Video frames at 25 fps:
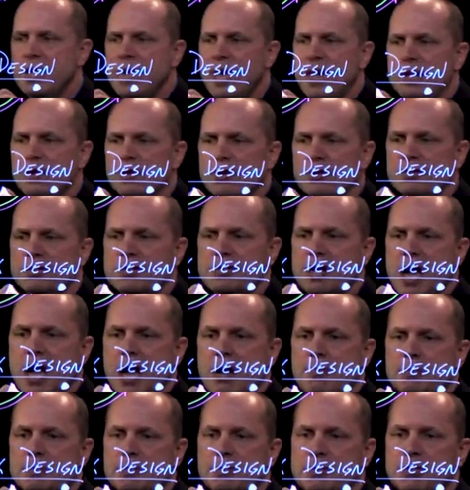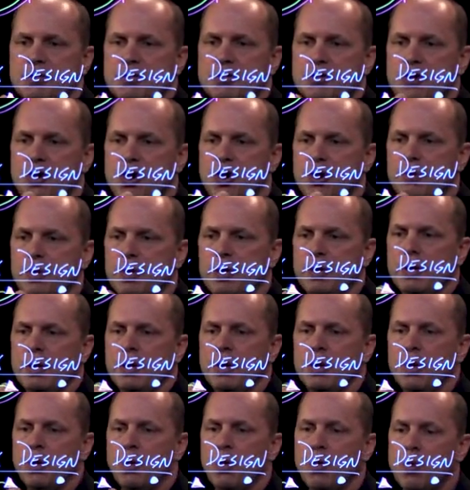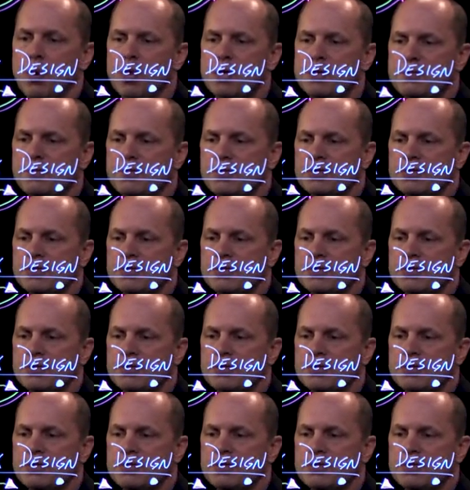And your job is to determine which